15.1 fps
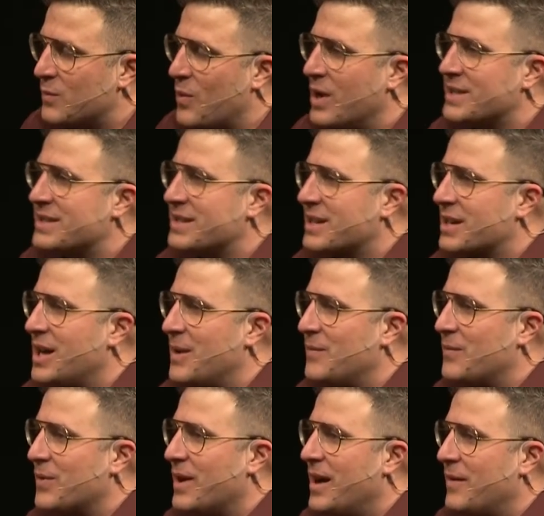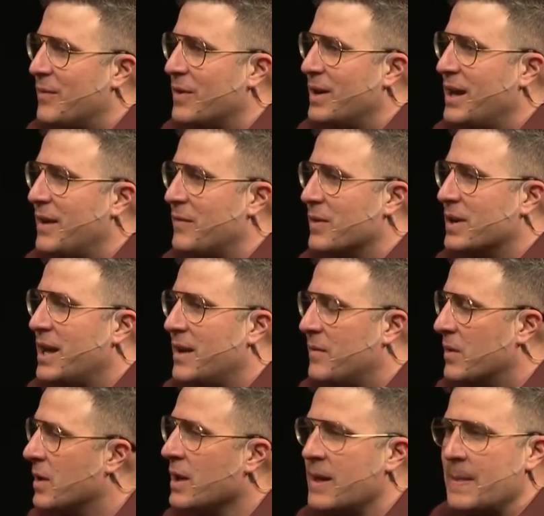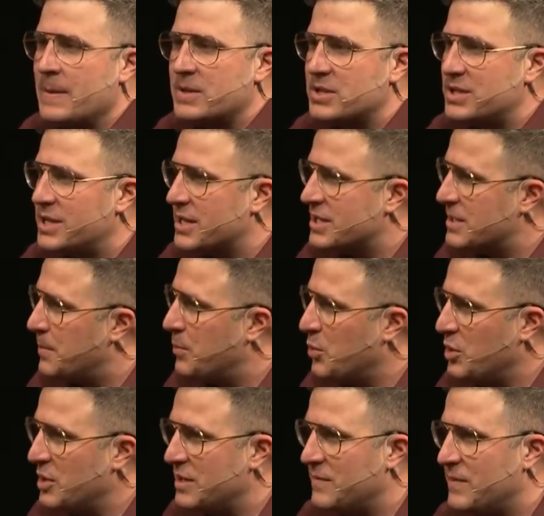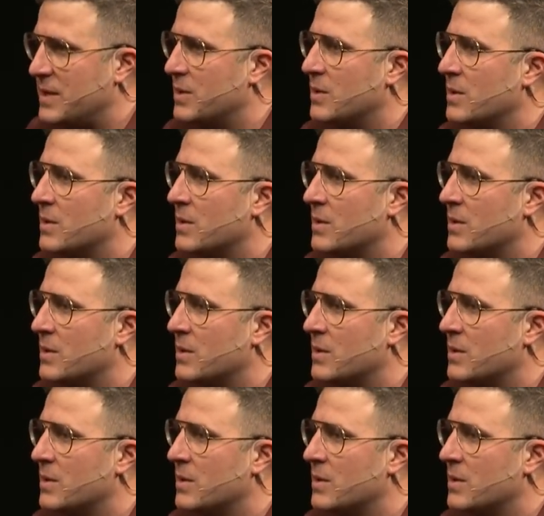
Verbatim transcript: what's to come forever and ever and ever. It's just a preview,